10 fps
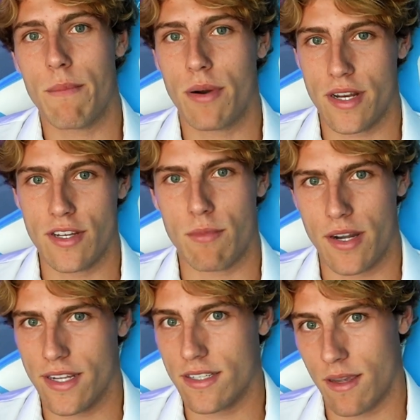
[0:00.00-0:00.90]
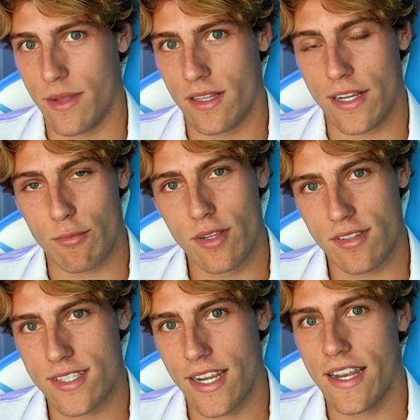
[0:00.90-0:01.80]
putting your money into something like real
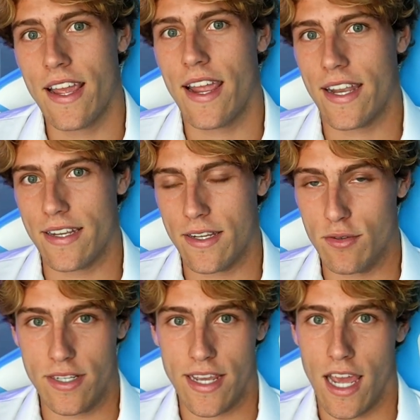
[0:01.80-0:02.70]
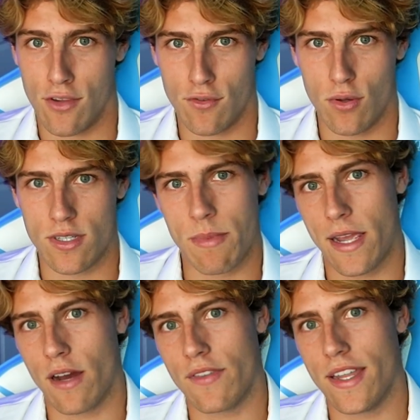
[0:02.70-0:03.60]
estate and using cash flow to pay
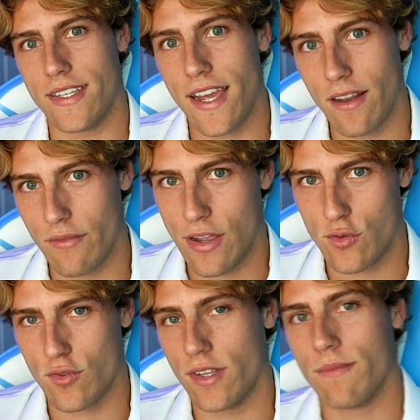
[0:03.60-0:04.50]
off that debt eventually.